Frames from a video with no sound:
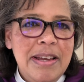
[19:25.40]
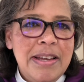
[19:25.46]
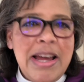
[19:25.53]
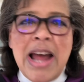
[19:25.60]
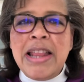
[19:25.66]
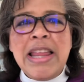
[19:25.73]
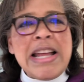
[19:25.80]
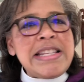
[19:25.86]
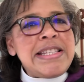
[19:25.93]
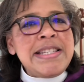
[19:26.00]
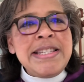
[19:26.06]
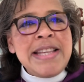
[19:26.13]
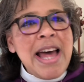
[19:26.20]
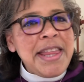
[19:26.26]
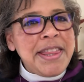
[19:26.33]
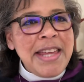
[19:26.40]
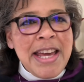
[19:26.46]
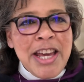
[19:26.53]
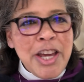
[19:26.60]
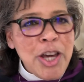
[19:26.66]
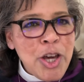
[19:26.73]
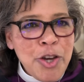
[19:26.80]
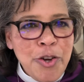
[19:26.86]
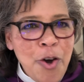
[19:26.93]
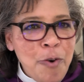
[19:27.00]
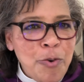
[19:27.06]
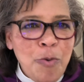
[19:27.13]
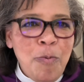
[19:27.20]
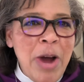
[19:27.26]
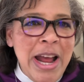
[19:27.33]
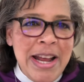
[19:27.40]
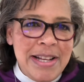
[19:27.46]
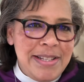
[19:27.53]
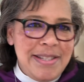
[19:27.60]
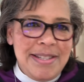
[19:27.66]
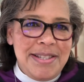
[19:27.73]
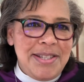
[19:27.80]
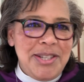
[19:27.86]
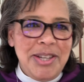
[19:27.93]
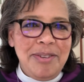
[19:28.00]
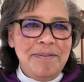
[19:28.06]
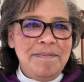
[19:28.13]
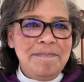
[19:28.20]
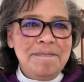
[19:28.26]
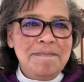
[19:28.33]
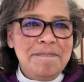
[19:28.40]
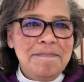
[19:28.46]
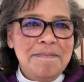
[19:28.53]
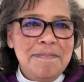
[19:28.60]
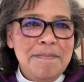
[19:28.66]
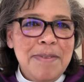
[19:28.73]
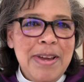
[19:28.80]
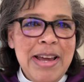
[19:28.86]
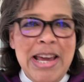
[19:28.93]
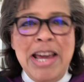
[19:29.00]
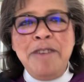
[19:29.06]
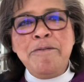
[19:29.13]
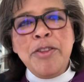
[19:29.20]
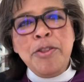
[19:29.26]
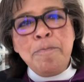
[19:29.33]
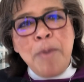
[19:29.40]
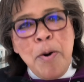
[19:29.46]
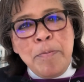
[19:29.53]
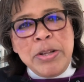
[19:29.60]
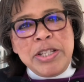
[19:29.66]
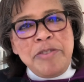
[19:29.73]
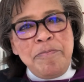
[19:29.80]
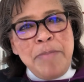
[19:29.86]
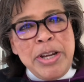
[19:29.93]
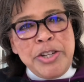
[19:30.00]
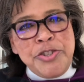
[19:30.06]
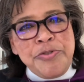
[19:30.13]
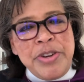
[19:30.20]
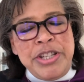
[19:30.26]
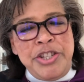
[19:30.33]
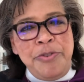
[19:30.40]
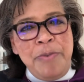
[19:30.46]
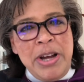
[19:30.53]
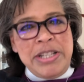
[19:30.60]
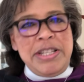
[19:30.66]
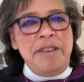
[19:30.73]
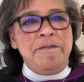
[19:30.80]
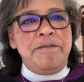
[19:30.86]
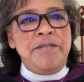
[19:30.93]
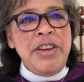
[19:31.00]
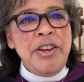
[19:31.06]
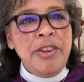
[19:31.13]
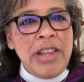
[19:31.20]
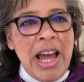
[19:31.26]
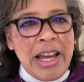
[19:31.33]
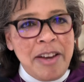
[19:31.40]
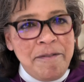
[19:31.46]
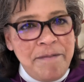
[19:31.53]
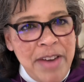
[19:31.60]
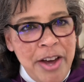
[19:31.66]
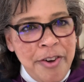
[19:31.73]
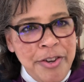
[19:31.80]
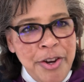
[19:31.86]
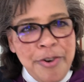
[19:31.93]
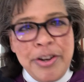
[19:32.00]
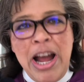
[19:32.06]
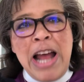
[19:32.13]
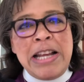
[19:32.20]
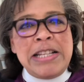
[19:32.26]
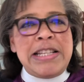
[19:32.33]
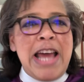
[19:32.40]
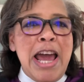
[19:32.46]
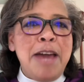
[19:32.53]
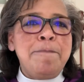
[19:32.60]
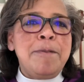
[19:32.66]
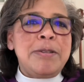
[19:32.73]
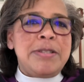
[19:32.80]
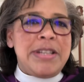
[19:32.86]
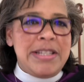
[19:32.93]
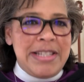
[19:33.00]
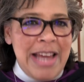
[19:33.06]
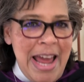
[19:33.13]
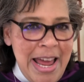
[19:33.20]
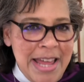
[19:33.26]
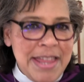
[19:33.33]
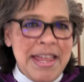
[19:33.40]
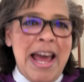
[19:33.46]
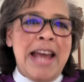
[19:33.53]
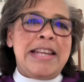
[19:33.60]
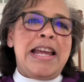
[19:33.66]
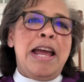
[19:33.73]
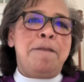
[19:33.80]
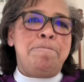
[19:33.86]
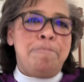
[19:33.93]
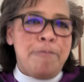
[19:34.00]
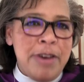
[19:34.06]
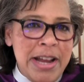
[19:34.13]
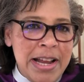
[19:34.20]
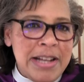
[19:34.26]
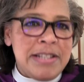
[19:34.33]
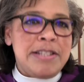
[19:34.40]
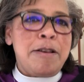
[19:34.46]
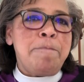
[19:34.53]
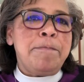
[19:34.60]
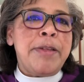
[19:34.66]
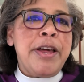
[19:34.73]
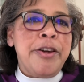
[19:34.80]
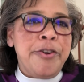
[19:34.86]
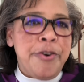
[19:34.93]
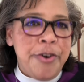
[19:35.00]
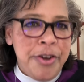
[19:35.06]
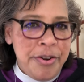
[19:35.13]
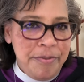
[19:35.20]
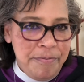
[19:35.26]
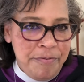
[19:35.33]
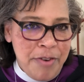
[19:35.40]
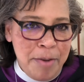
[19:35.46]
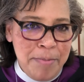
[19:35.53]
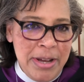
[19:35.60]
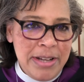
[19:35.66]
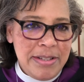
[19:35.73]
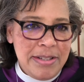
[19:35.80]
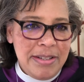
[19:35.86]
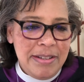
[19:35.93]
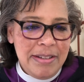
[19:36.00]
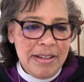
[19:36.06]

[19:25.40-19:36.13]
God lets nothing go to waste. Even the moments of ministry to us that feel like a failure, God is able to take that and bring something good from it.